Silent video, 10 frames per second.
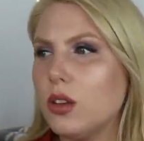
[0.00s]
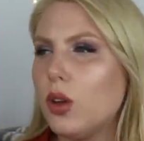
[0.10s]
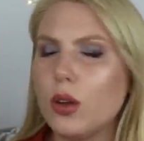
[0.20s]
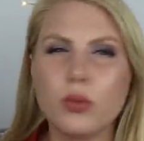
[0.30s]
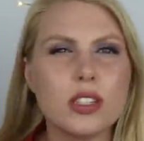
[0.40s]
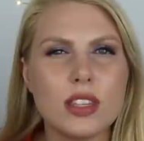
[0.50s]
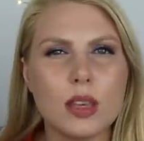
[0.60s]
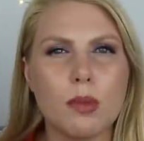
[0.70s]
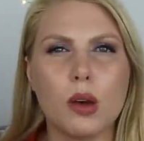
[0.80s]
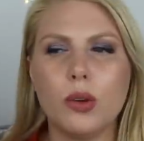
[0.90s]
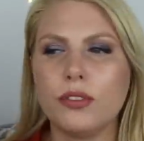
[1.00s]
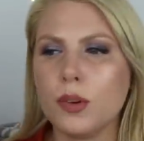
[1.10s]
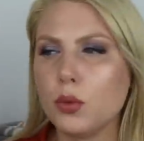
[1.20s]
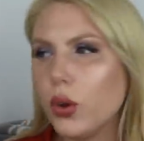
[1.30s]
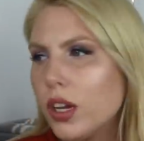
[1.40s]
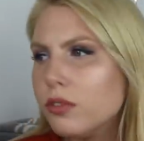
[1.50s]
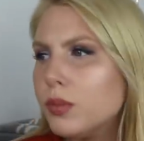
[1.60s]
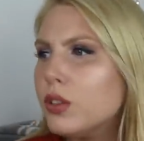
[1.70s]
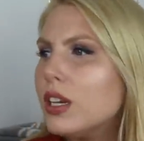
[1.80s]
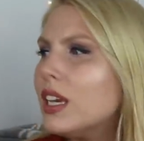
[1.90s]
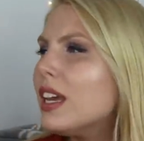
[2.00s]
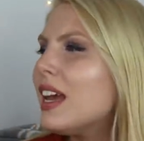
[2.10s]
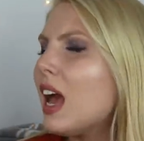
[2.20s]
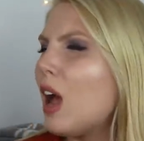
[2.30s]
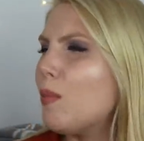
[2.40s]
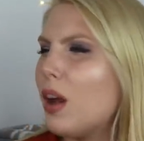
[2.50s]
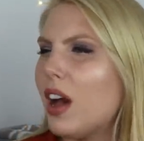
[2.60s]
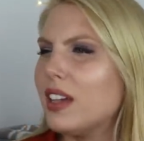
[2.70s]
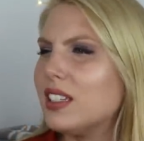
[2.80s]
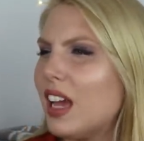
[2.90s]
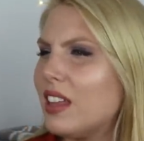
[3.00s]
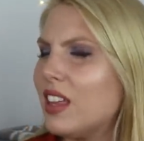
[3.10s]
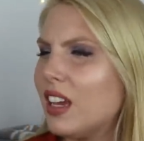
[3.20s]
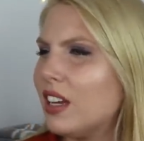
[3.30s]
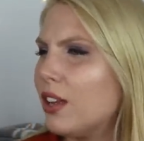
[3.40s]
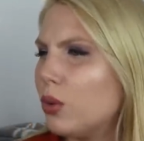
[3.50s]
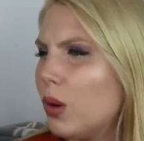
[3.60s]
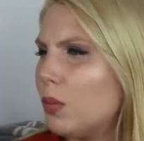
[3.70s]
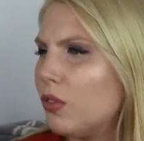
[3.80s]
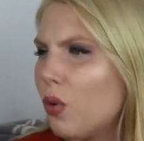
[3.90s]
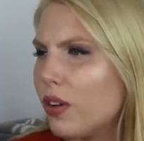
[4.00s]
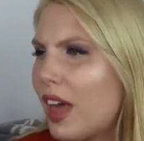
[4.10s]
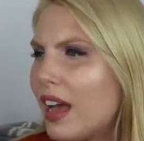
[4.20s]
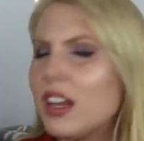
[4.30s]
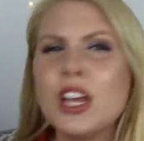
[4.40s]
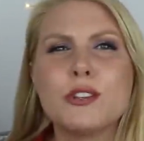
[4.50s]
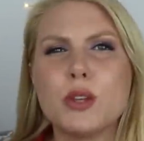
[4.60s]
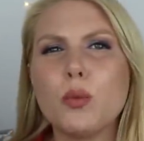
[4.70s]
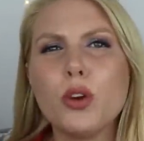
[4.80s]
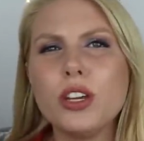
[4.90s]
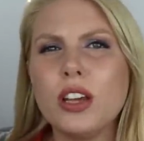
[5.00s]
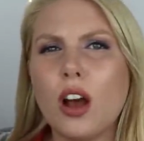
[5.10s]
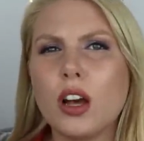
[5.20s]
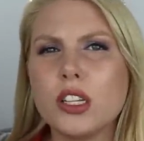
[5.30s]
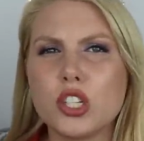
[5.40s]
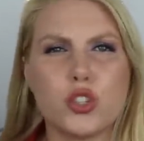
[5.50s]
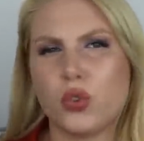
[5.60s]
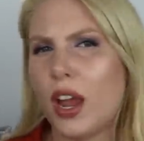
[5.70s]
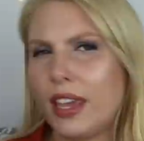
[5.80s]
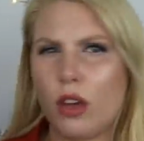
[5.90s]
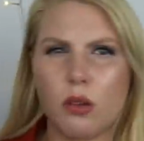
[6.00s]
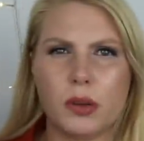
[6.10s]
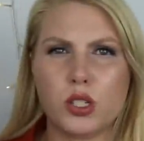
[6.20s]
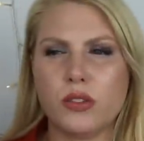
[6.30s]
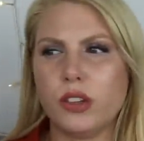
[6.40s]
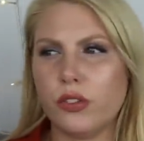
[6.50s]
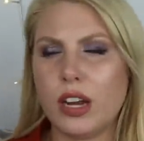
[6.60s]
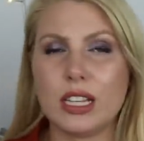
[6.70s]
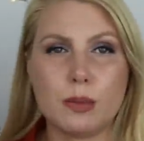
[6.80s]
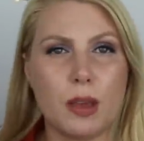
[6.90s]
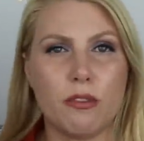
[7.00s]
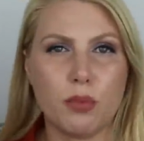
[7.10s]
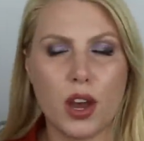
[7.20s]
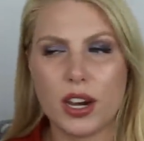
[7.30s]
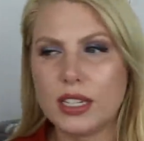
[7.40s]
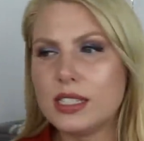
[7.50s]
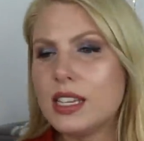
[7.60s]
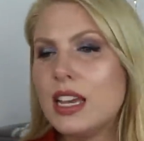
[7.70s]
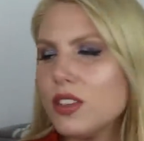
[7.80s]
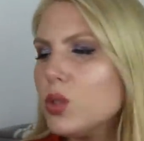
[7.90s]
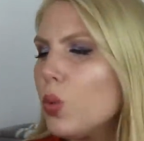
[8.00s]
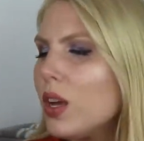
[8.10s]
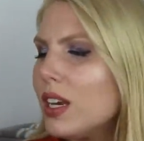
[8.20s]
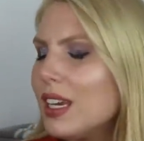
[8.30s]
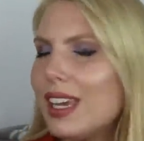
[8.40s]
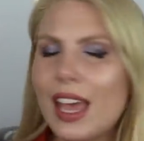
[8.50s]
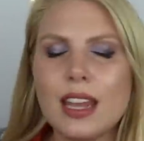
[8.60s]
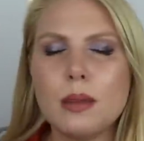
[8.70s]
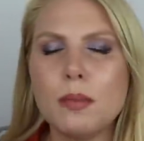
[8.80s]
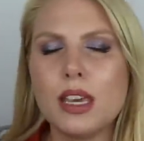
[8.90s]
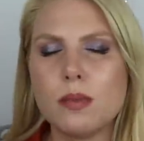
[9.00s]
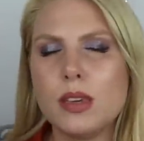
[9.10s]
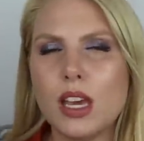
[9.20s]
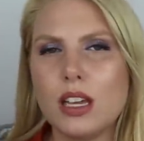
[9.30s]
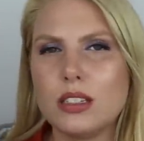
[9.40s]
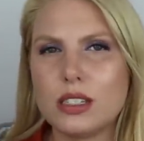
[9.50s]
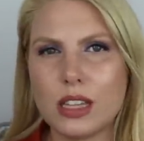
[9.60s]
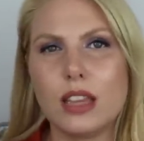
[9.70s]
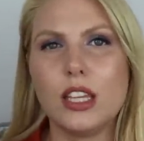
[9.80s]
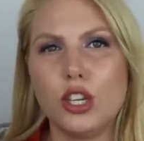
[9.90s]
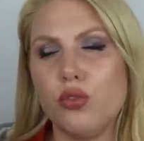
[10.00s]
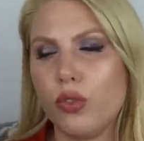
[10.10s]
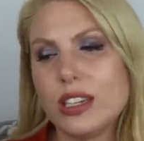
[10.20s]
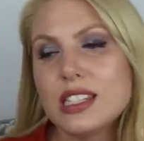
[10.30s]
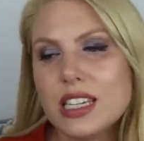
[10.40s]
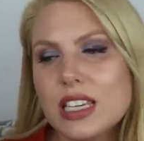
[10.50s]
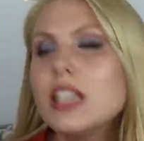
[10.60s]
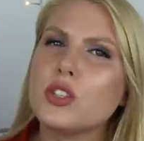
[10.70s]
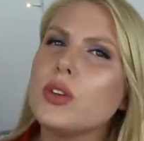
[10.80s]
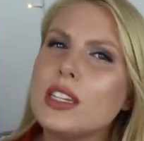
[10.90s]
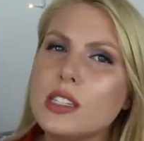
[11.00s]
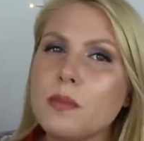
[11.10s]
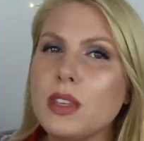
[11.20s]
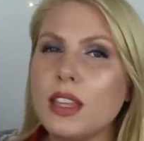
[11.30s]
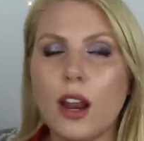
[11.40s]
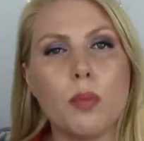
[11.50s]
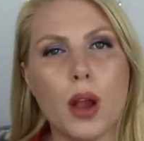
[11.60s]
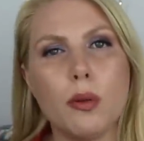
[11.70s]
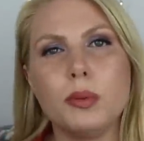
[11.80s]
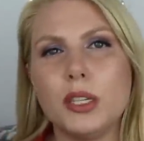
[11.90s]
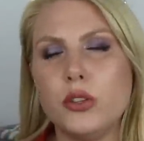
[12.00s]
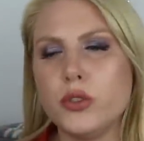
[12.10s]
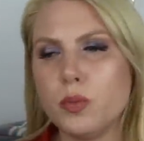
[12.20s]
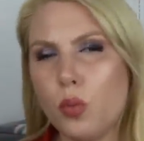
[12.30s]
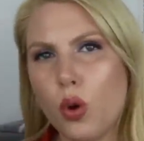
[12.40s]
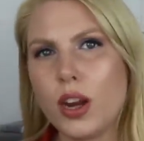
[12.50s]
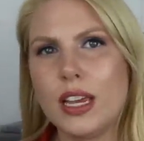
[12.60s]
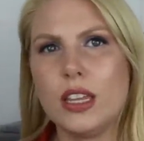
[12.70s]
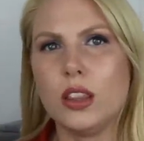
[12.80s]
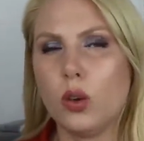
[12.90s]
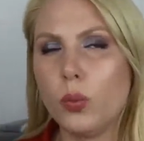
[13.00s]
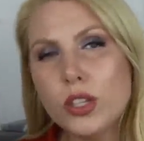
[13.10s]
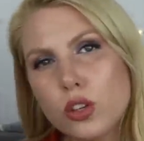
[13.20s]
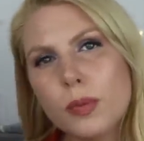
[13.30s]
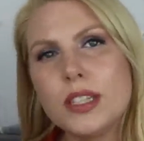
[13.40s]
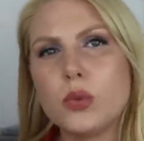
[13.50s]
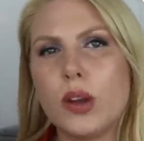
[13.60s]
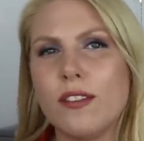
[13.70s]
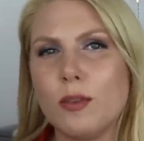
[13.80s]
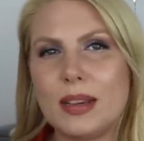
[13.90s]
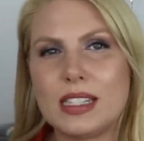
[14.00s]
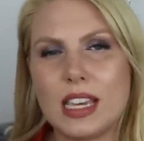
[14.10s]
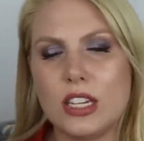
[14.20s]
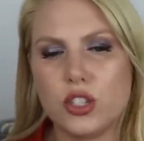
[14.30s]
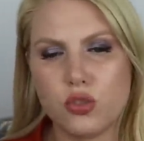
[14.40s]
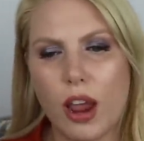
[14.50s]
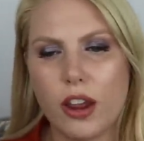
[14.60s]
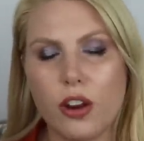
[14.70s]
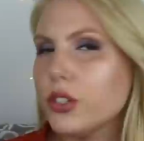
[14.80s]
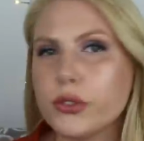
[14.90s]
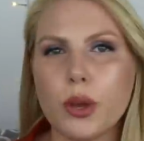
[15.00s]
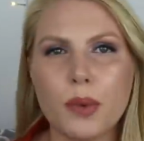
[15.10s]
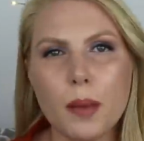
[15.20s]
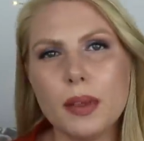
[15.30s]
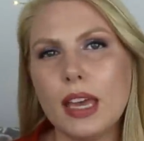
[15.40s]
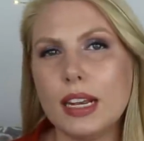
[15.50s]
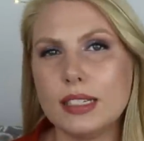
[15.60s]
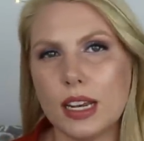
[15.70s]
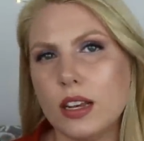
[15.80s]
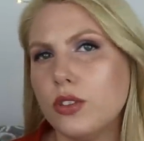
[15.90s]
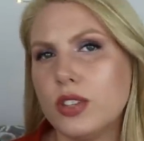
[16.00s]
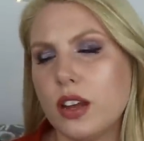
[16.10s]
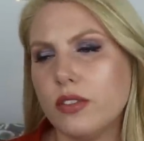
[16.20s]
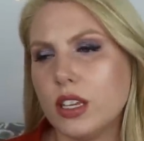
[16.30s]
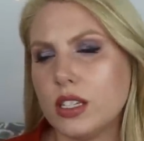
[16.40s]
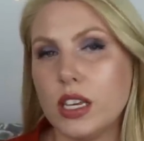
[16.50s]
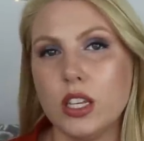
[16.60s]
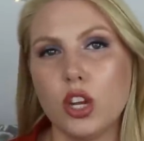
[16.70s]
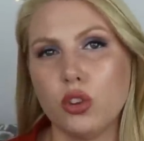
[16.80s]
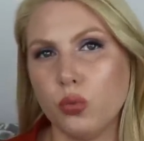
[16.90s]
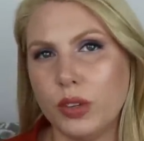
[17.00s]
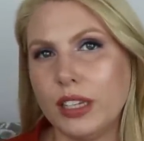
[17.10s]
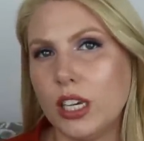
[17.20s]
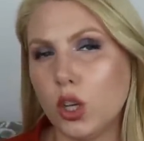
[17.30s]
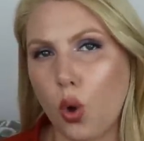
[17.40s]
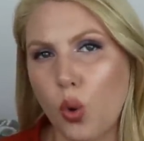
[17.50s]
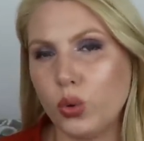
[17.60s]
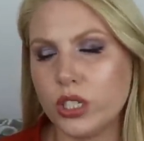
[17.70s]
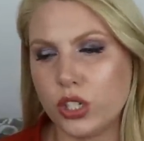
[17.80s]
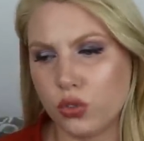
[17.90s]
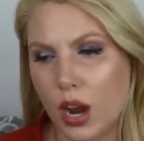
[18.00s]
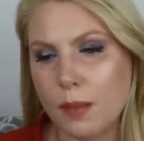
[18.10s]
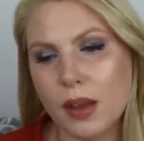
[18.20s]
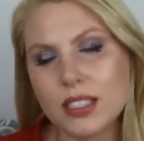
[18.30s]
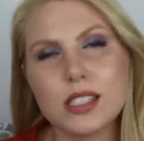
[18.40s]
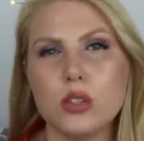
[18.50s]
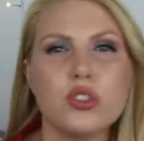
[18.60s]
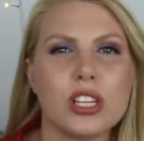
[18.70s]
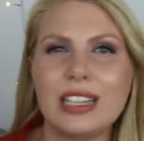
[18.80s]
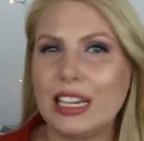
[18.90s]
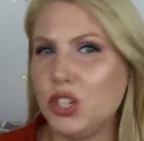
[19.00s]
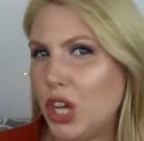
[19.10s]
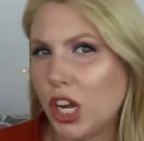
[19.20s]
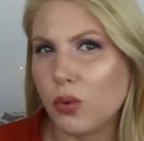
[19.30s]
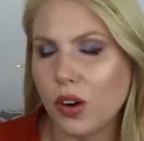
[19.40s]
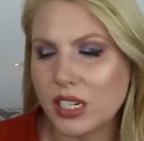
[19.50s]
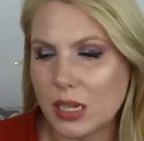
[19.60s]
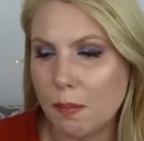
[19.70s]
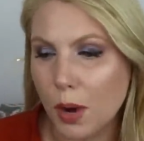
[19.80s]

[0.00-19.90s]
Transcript: I recently bought one from Crave Beauty. I bought, I think, another one before that. So I'm working on just trying out a bunch of different SPF products. This one can make me slightly greasy, so it is something that I'll probably use more in the winter months whenever my skin is drier. So I'll probably get a ton of use out of this in the really cold, dry months, usually like January to